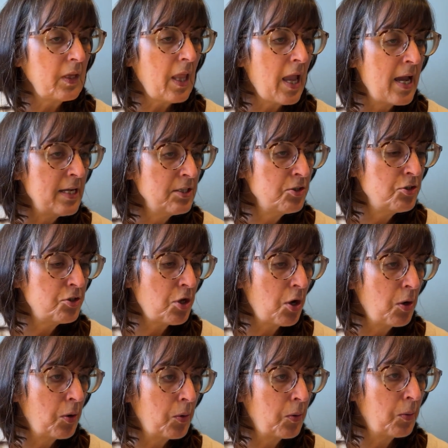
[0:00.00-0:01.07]
And
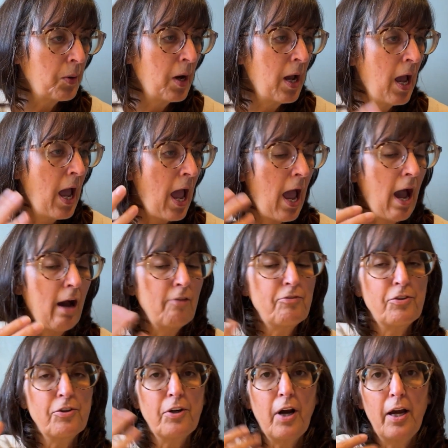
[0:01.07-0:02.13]
so
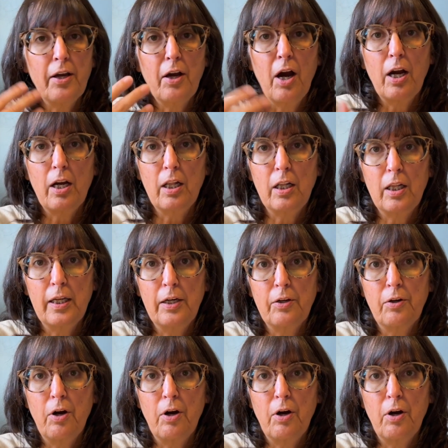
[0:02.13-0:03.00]
after I got clear